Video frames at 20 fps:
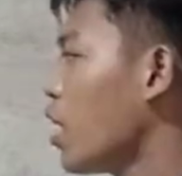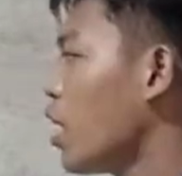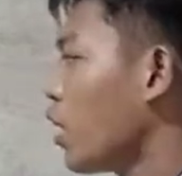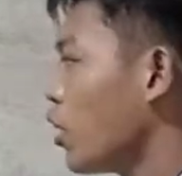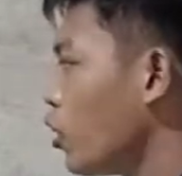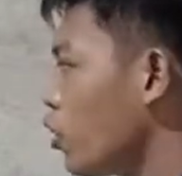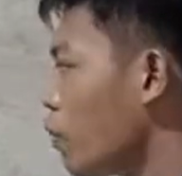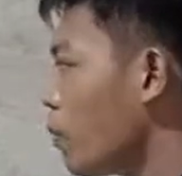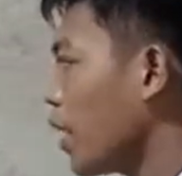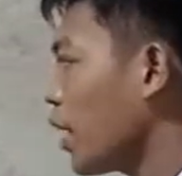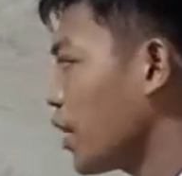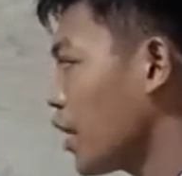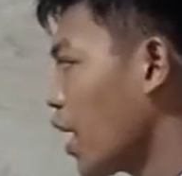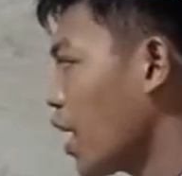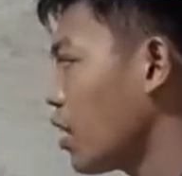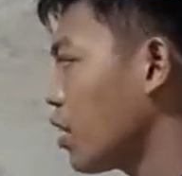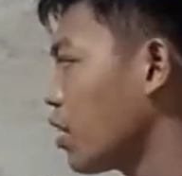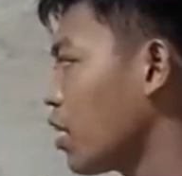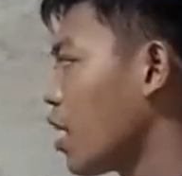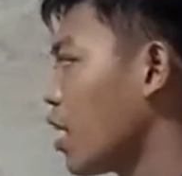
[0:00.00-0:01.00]
you might
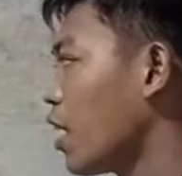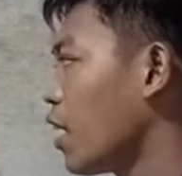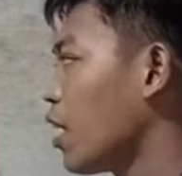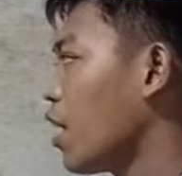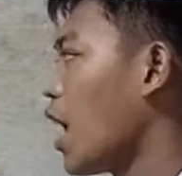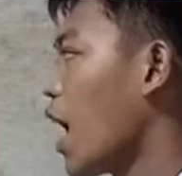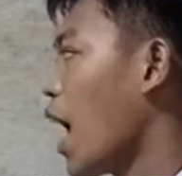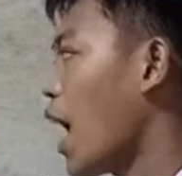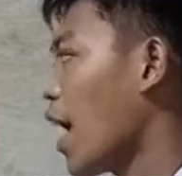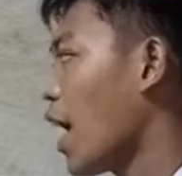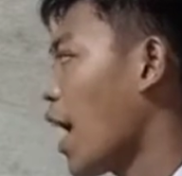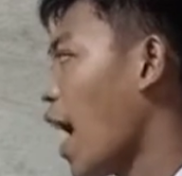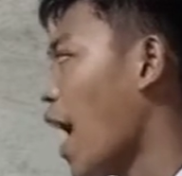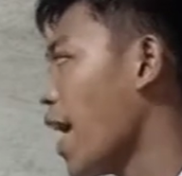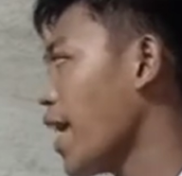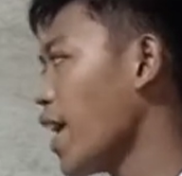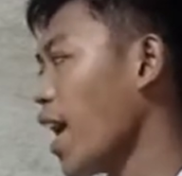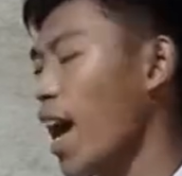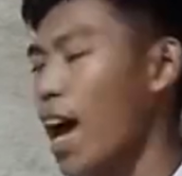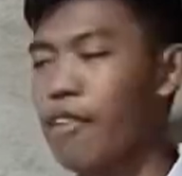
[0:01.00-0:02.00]
tell,
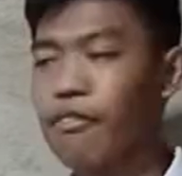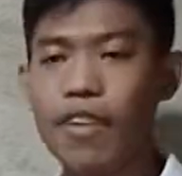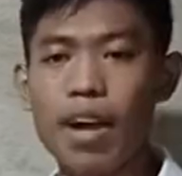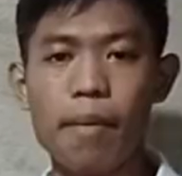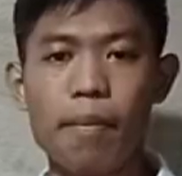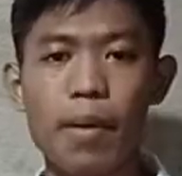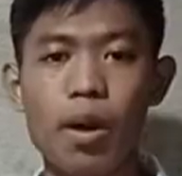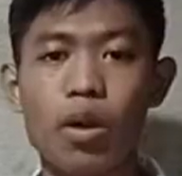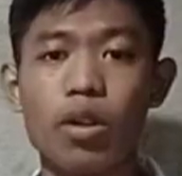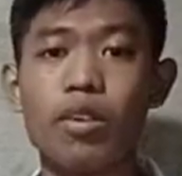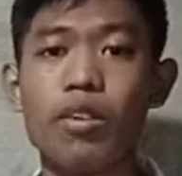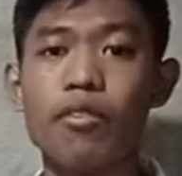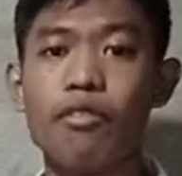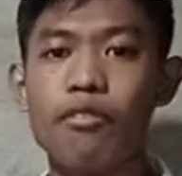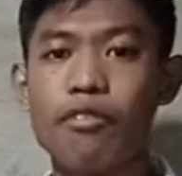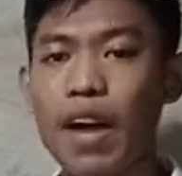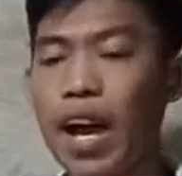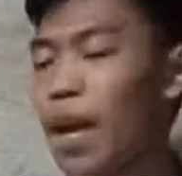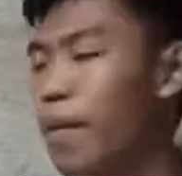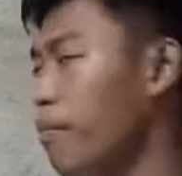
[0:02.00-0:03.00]
I have about
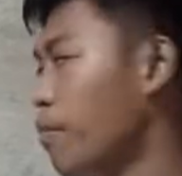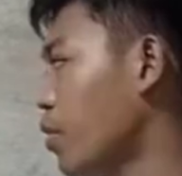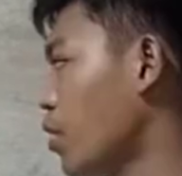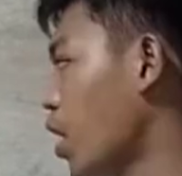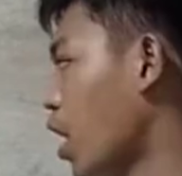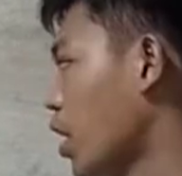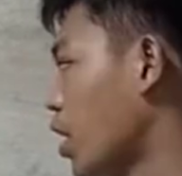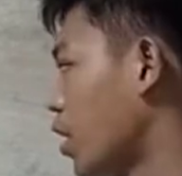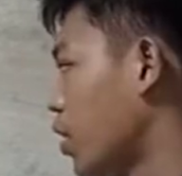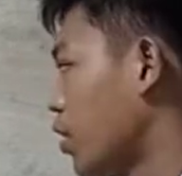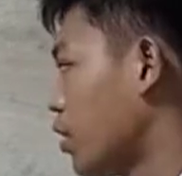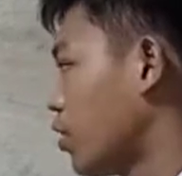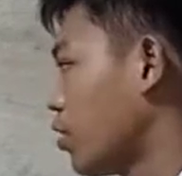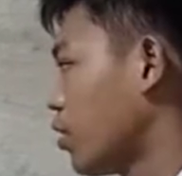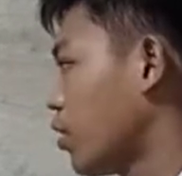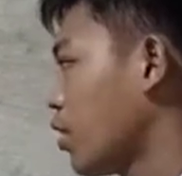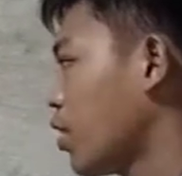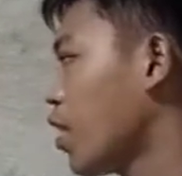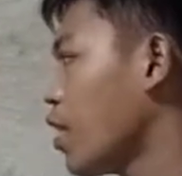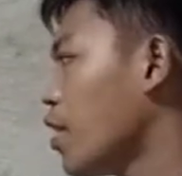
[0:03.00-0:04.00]
$5.
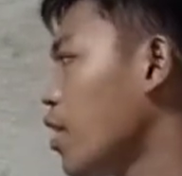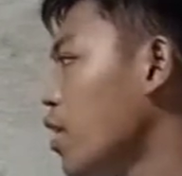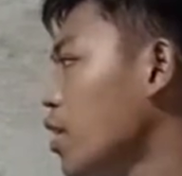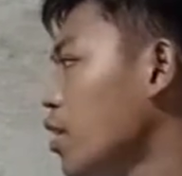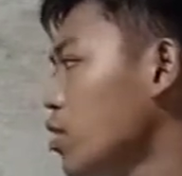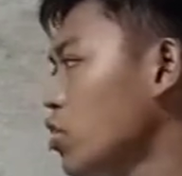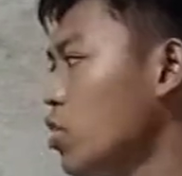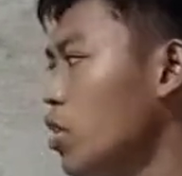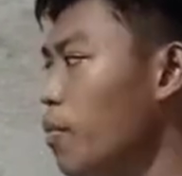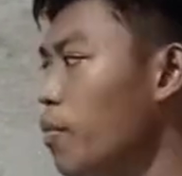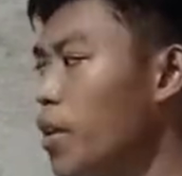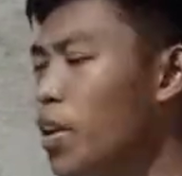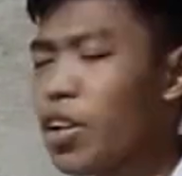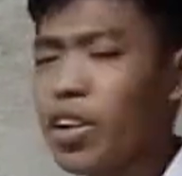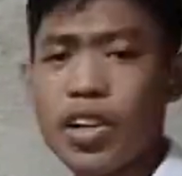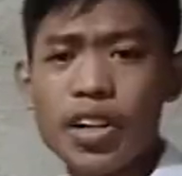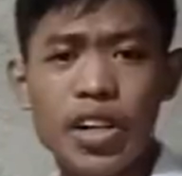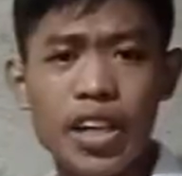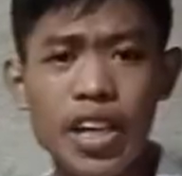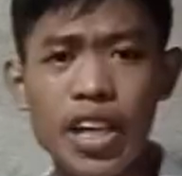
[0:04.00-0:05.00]

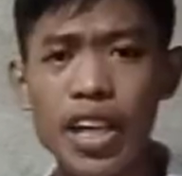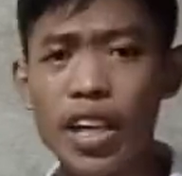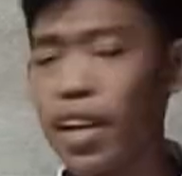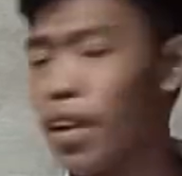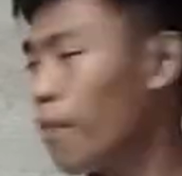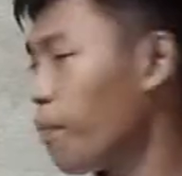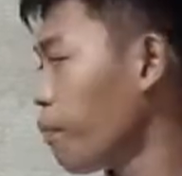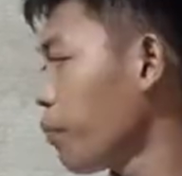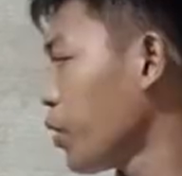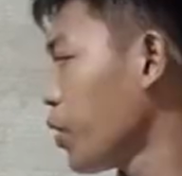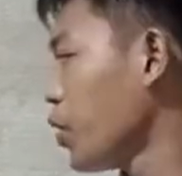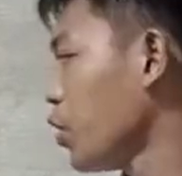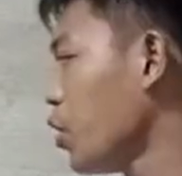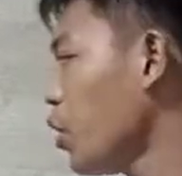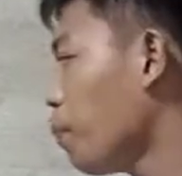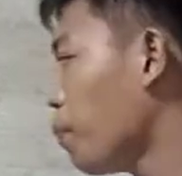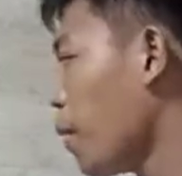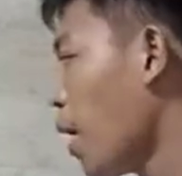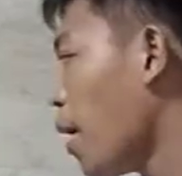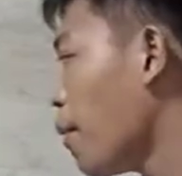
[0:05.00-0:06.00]
Similarly, you
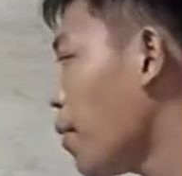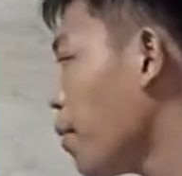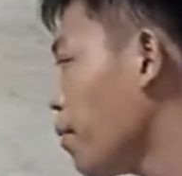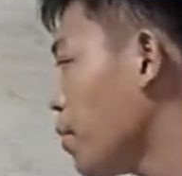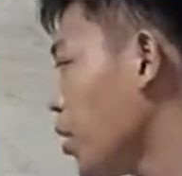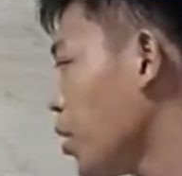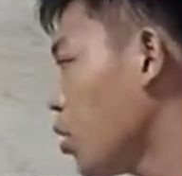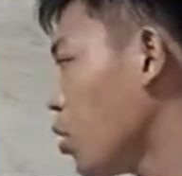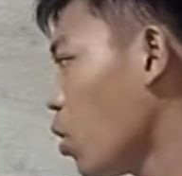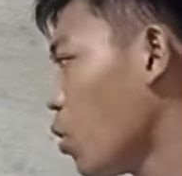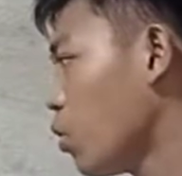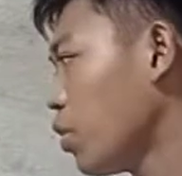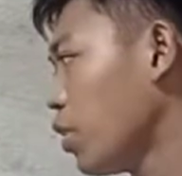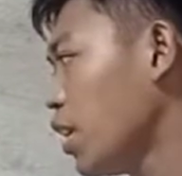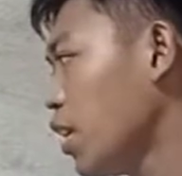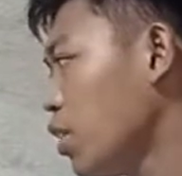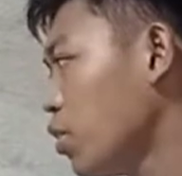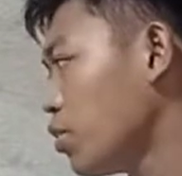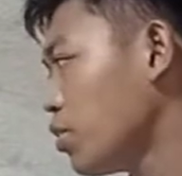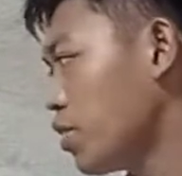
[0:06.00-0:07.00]
probably don't
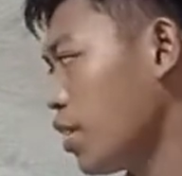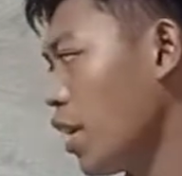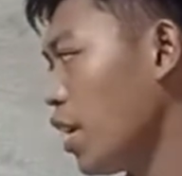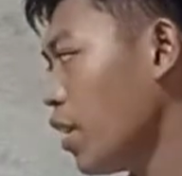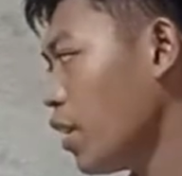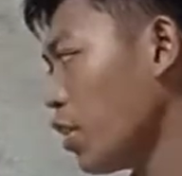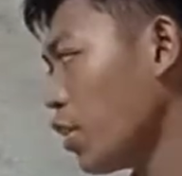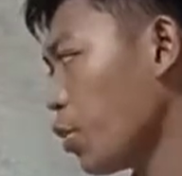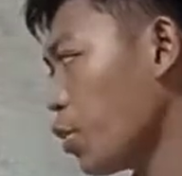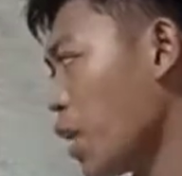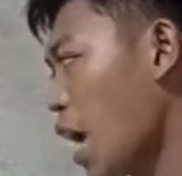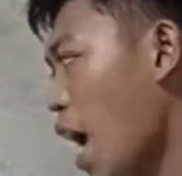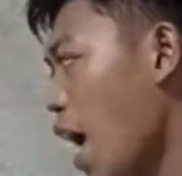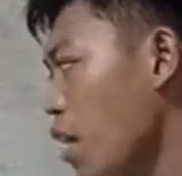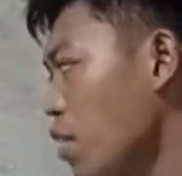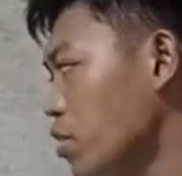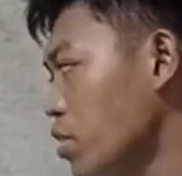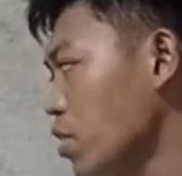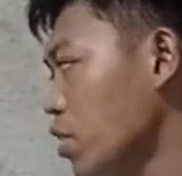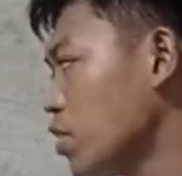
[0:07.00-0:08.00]
need to say that your
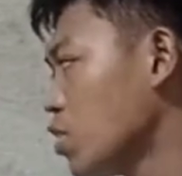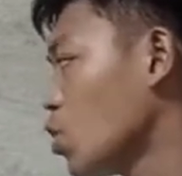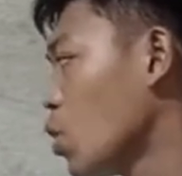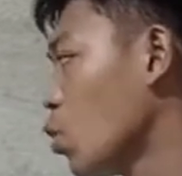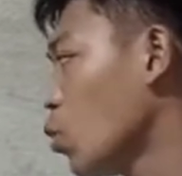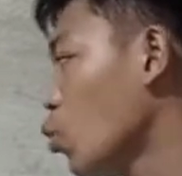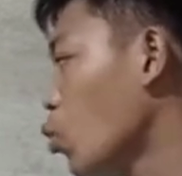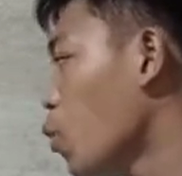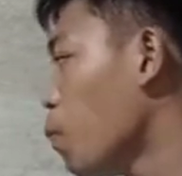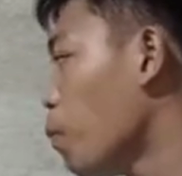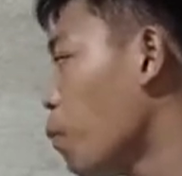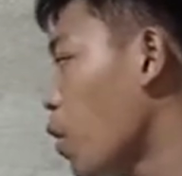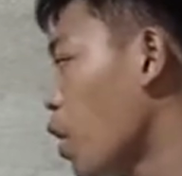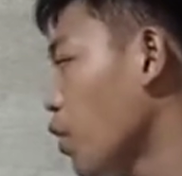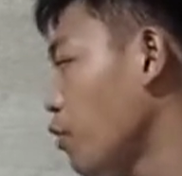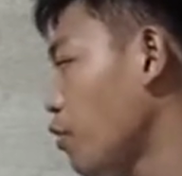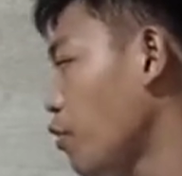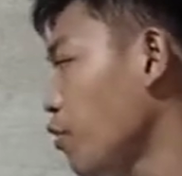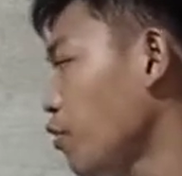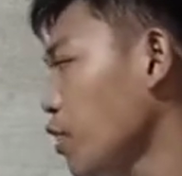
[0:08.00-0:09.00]
house is
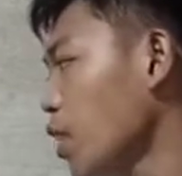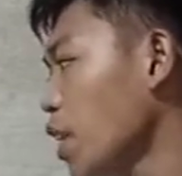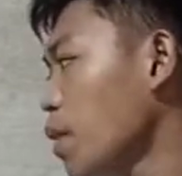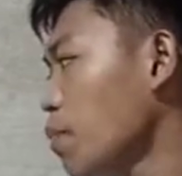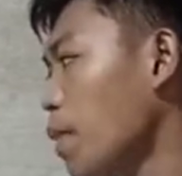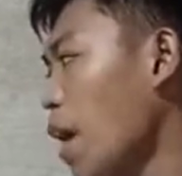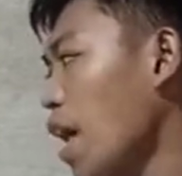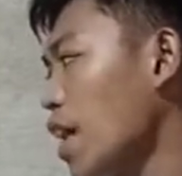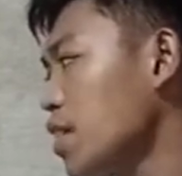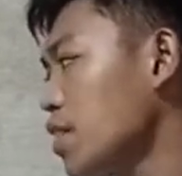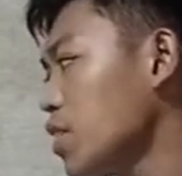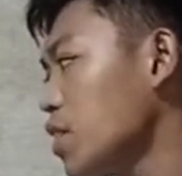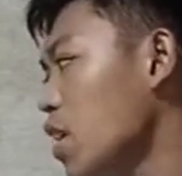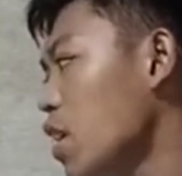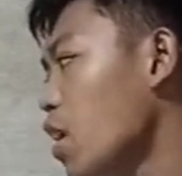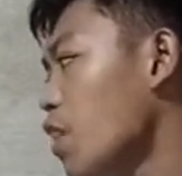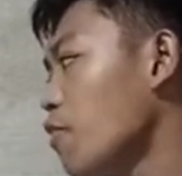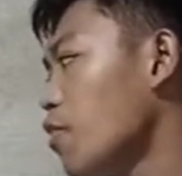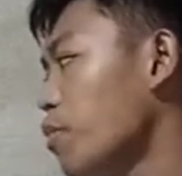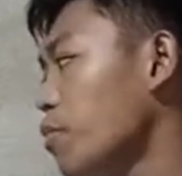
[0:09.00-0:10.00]
2.15 miles
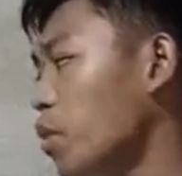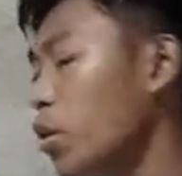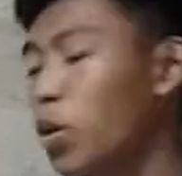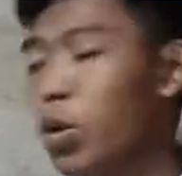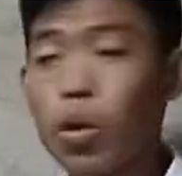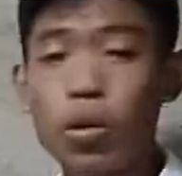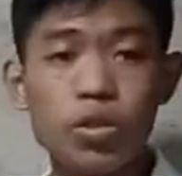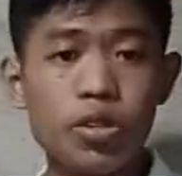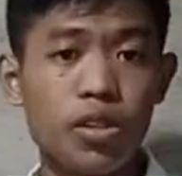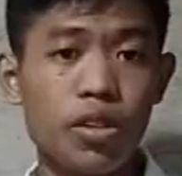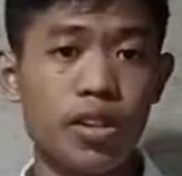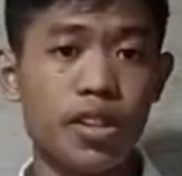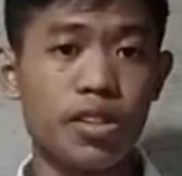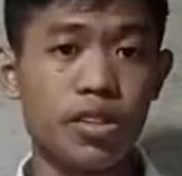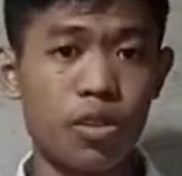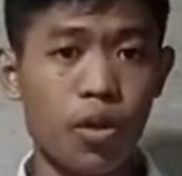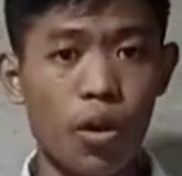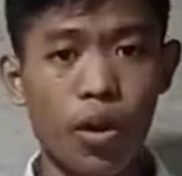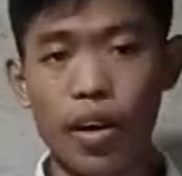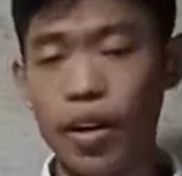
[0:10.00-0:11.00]
from the grocery
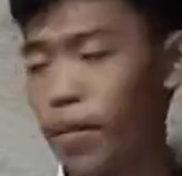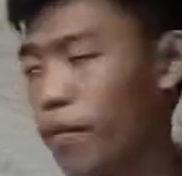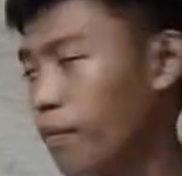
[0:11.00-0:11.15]
store.